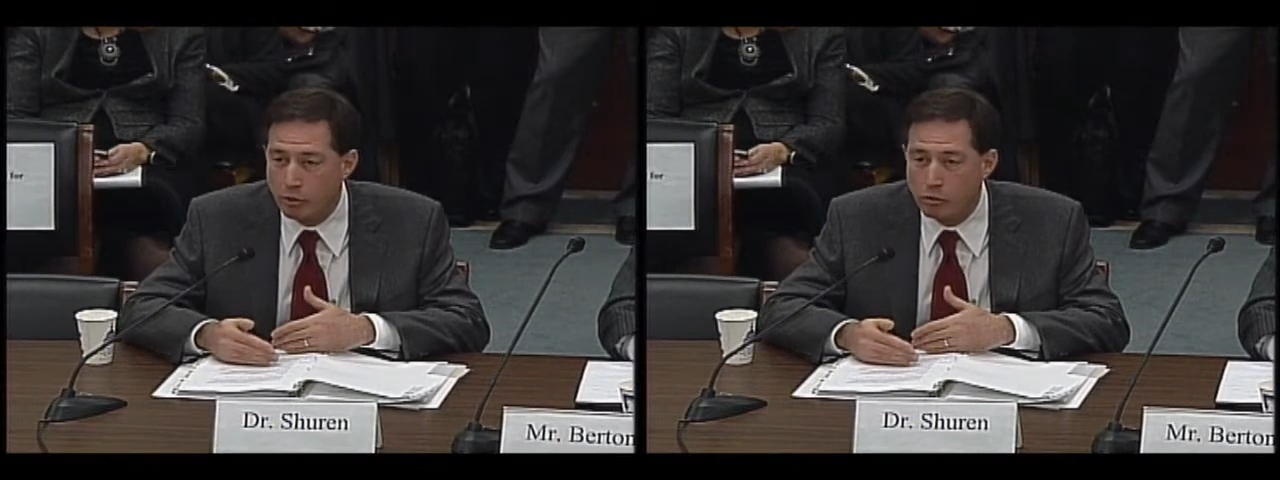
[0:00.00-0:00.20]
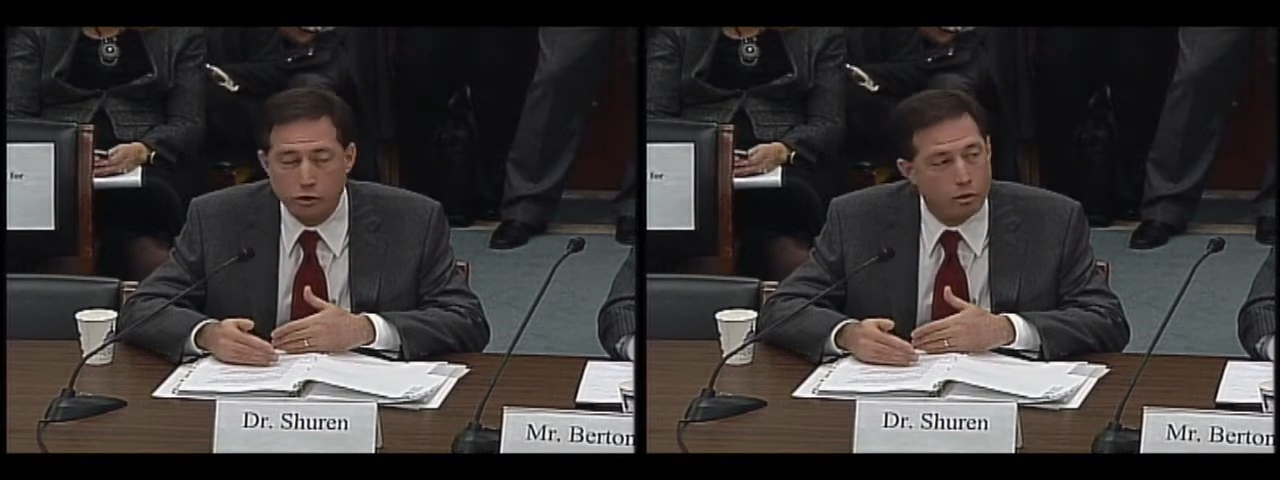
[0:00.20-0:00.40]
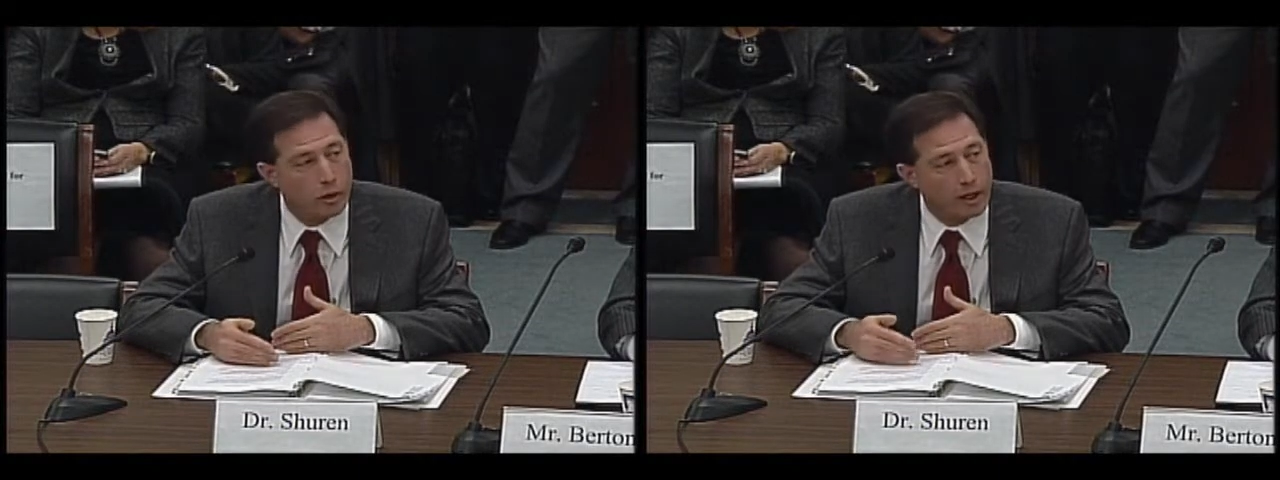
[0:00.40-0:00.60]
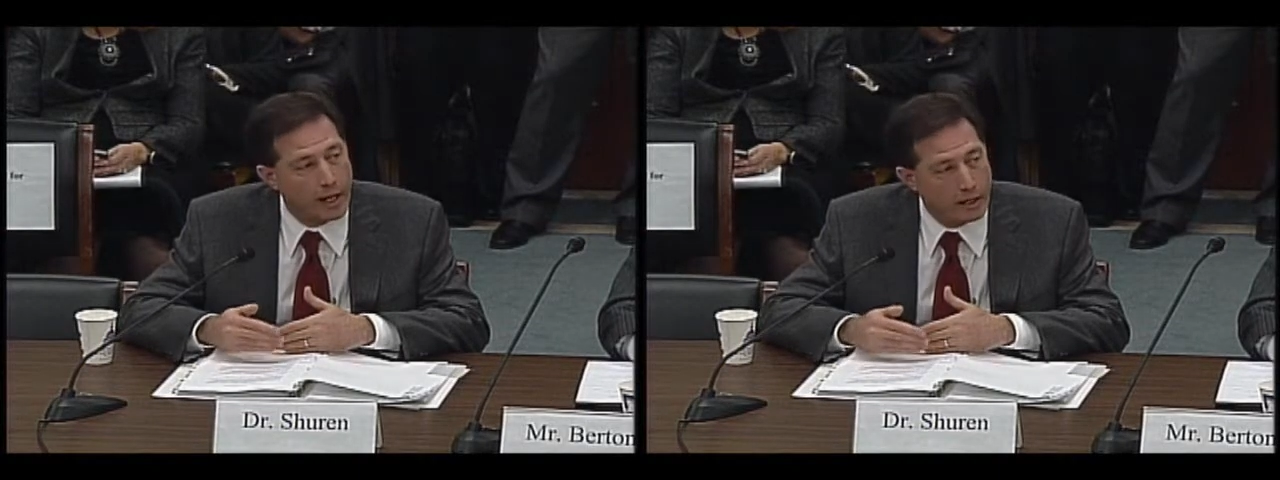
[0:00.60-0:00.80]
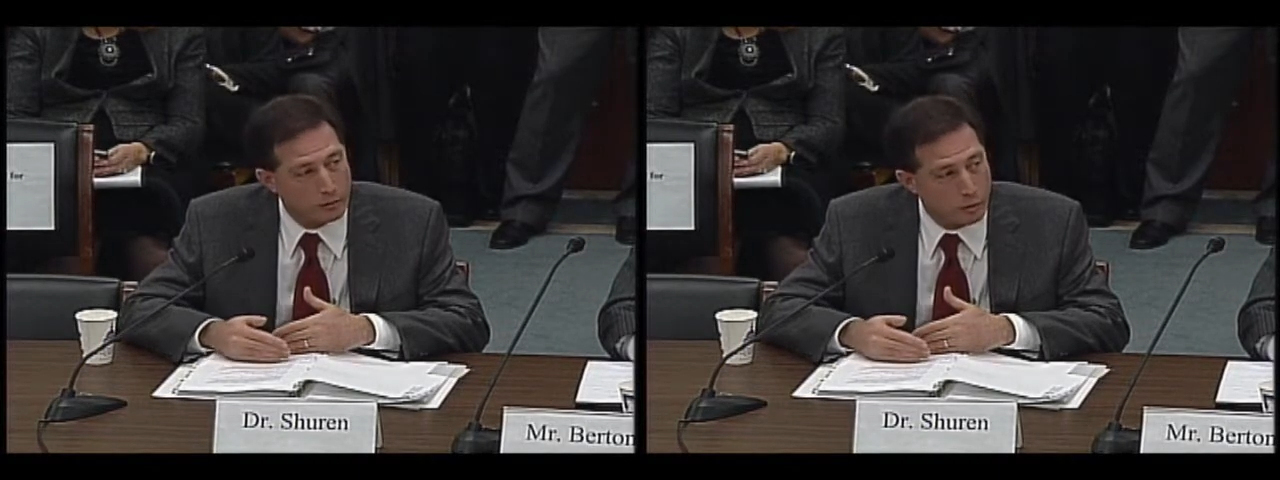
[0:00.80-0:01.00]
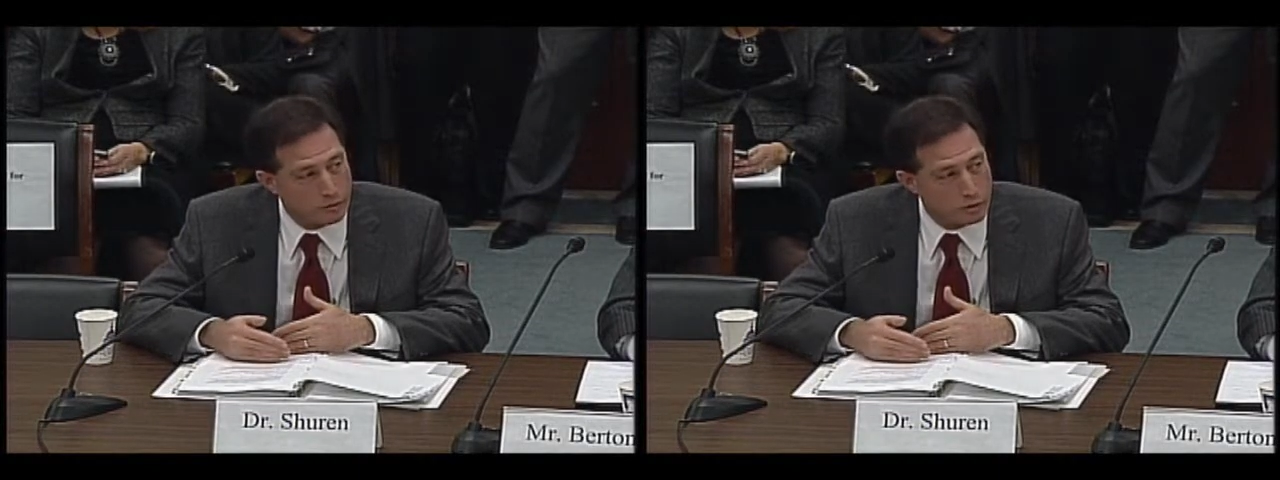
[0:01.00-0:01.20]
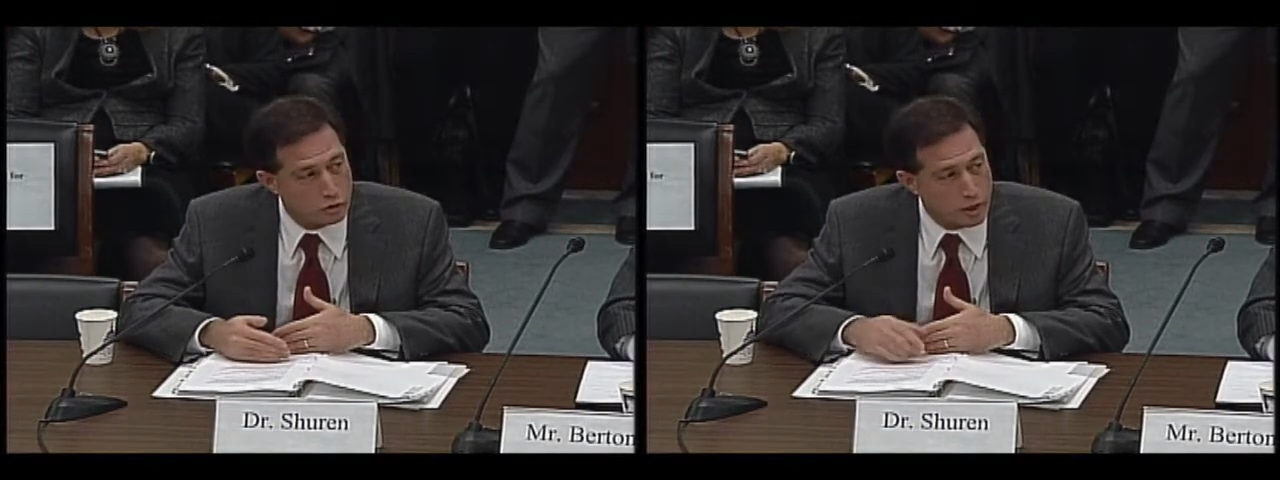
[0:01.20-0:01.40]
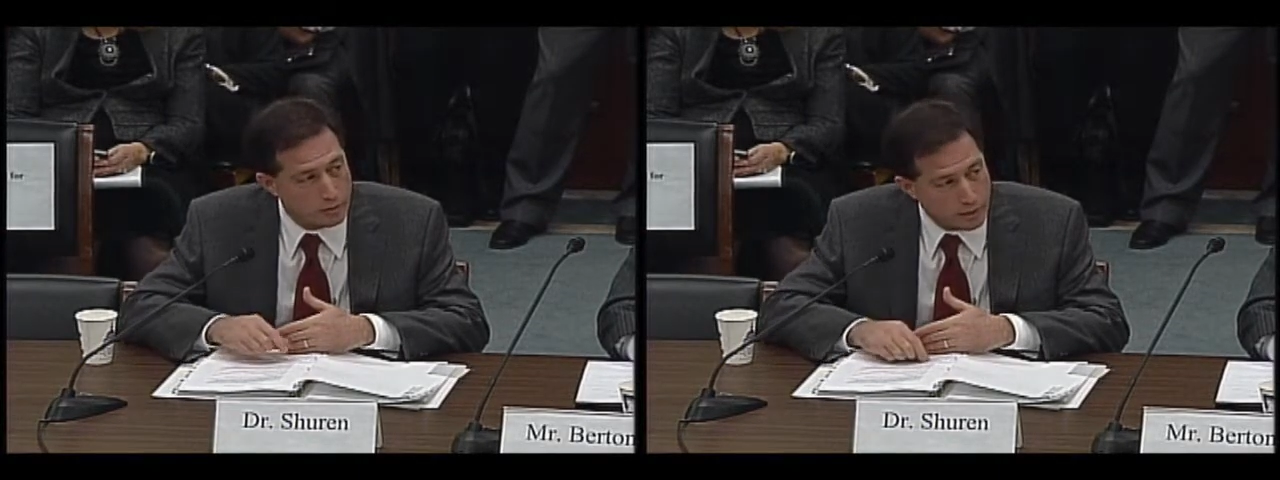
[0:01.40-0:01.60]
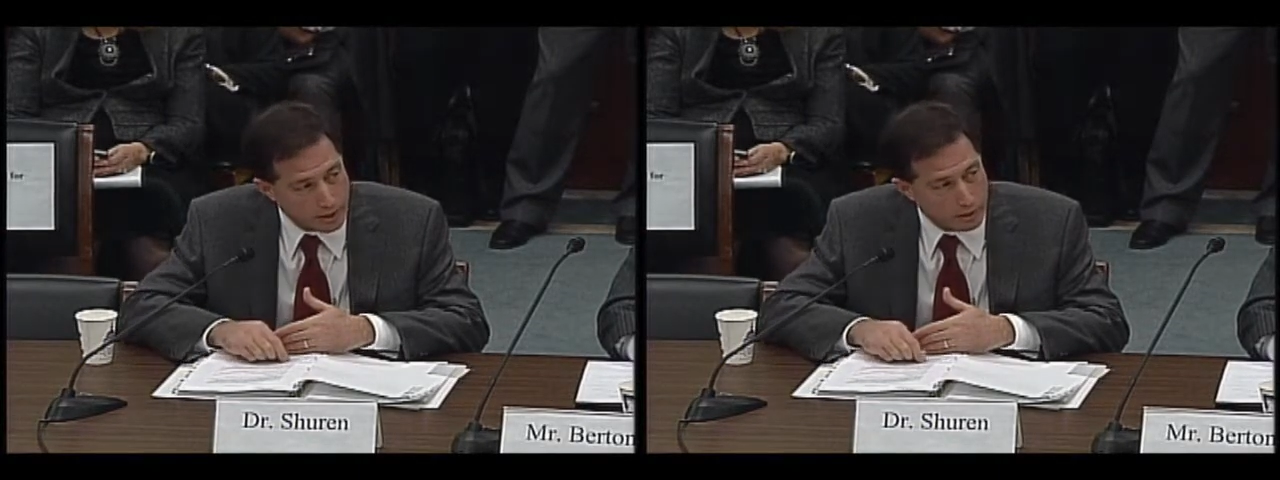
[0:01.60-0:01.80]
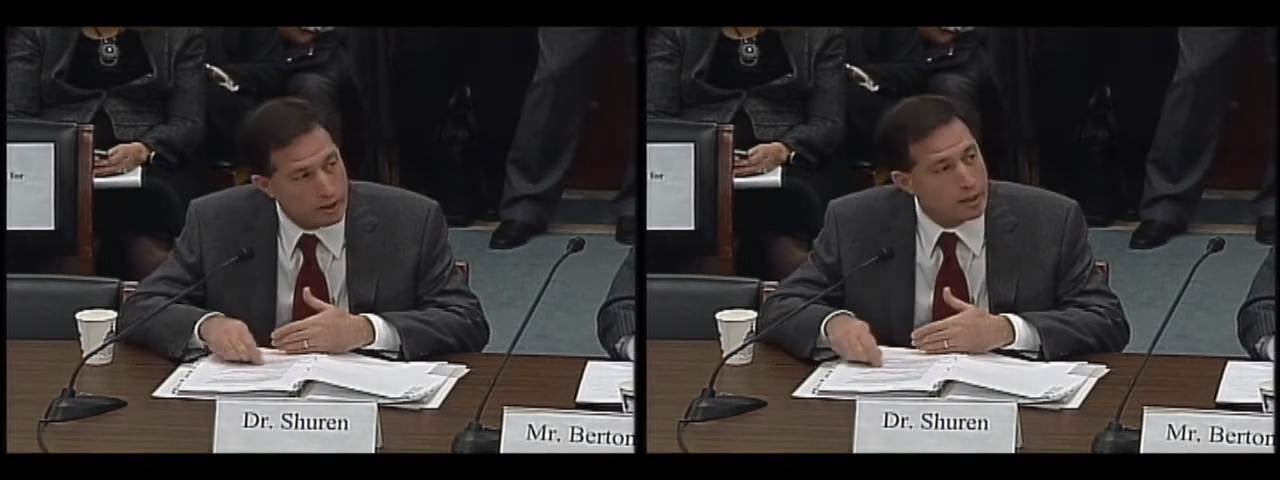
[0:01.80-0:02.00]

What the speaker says: we're doing, and if we've achieved it,